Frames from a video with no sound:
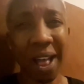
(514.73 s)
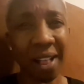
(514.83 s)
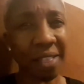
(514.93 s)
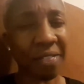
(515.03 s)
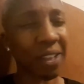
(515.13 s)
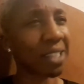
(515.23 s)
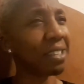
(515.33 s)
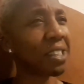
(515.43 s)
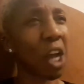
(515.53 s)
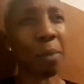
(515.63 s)
wealth,
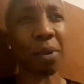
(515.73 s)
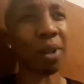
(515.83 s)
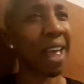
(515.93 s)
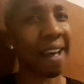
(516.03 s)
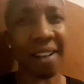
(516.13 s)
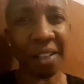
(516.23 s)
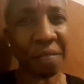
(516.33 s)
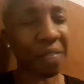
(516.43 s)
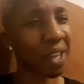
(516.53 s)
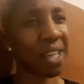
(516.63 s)
double
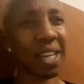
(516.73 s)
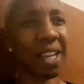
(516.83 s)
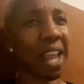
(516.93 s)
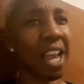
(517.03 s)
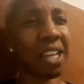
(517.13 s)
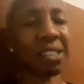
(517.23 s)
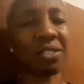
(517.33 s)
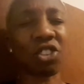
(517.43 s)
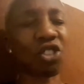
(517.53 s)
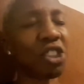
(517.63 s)
health, like
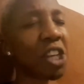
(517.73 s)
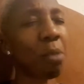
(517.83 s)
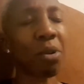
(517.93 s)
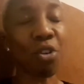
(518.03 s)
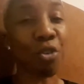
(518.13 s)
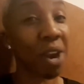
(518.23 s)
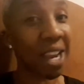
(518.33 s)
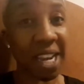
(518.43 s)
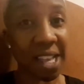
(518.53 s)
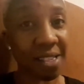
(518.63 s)
just double
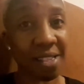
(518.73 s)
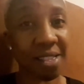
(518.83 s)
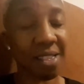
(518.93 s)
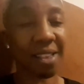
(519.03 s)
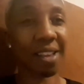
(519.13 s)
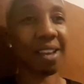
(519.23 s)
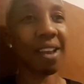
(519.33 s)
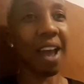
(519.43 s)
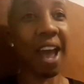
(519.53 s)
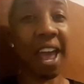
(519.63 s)
greatness.
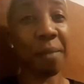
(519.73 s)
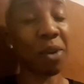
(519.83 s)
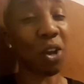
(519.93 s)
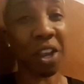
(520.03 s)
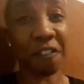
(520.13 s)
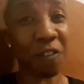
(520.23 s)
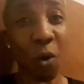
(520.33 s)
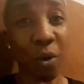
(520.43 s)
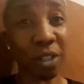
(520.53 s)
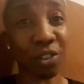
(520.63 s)
I'm looking
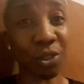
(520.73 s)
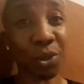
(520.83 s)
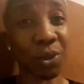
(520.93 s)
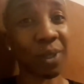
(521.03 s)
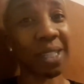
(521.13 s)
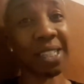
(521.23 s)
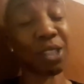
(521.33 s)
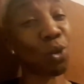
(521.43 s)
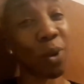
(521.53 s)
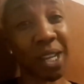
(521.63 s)
forward to in
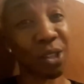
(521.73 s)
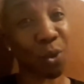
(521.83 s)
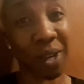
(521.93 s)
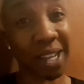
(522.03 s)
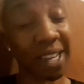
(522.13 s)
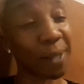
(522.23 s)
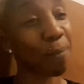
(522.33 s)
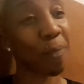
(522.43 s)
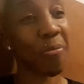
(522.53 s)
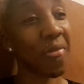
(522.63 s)
the 2020.
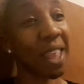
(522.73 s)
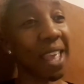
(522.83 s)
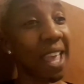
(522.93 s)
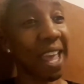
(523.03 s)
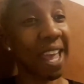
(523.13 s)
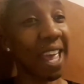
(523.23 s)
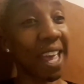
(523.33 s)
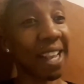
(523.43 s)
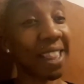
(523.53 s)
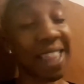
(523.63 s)

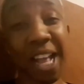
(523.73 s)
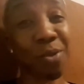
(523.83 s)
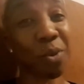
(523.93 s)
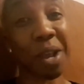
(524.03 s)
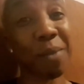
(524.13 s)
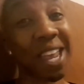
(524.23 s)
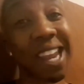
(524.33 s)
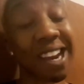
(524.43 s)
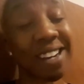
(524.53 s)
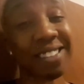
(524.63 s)
And that's what I'm
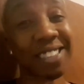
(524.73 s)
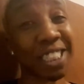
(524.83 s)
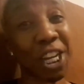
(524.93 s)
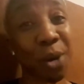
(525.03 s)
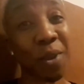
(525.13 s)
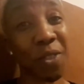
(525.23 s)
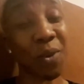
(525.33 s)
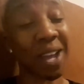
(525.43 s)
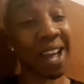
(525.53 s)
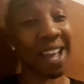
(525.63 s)
here to share with
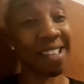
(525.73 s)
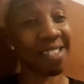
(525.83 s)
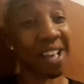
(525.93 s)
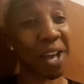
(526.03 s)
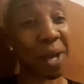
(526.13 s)
you guys.